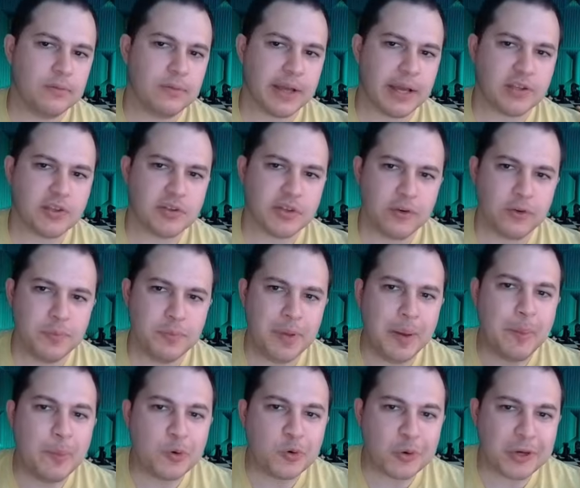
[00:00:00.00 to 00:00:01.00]
Okay, so they
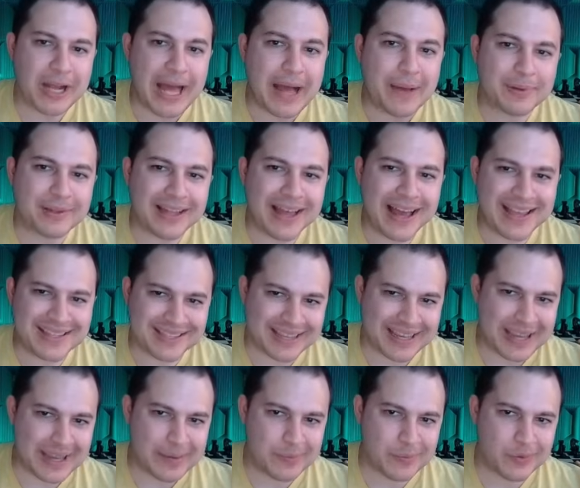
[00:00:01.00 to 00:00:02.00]
remembered what happened last
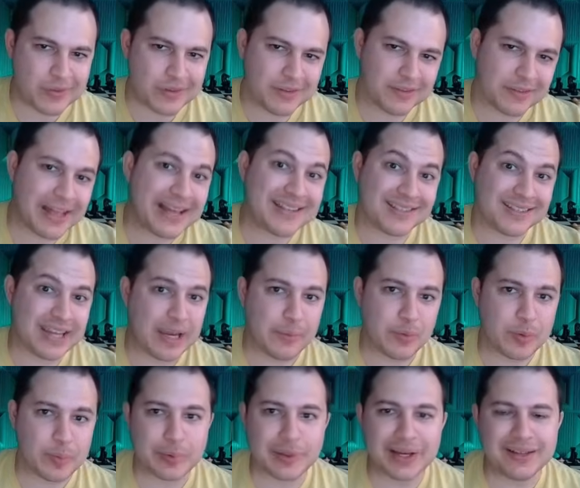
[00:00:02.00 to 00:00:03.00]
game or the last time
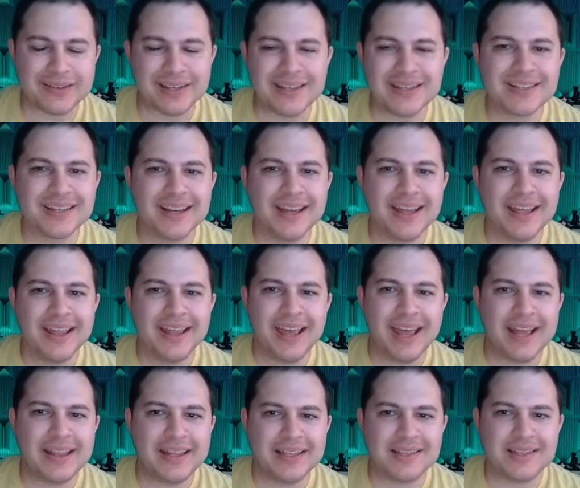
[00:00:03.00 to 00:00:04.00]
we played this,
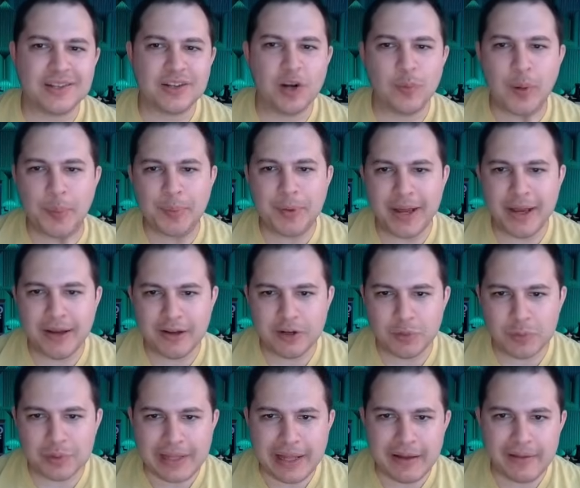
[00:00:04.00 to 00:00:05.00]
and they said, nope, I'm not going
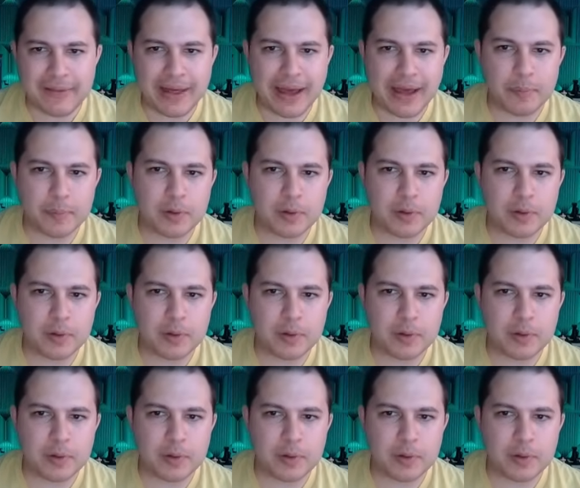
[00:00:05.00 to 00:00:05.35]
to allow that.